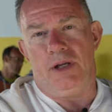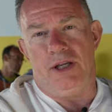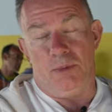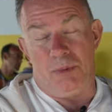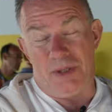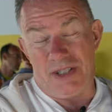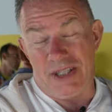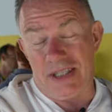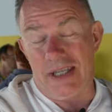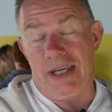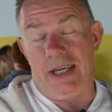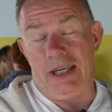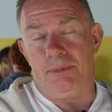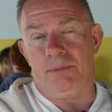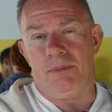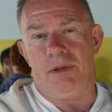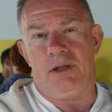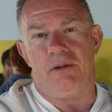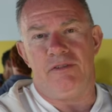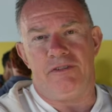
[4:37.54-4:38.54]
it would
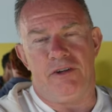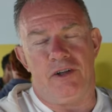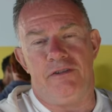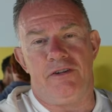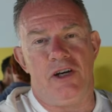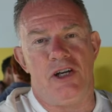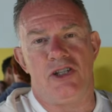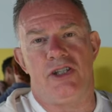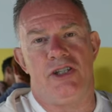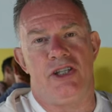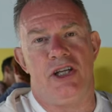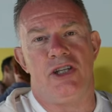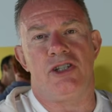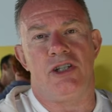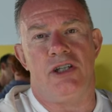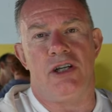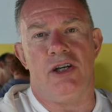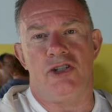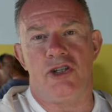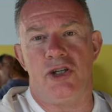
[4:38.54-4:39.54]
seem, for the first
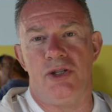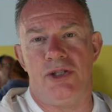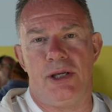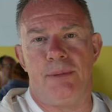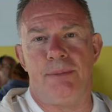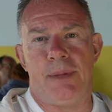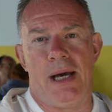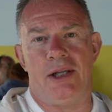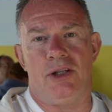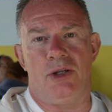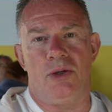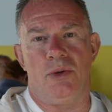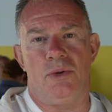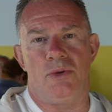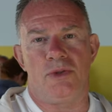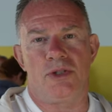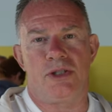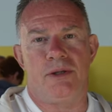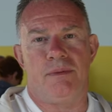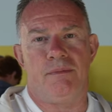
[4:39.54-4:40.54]
edition are choosing
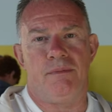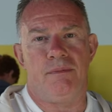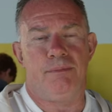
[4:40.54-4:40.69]
manuals,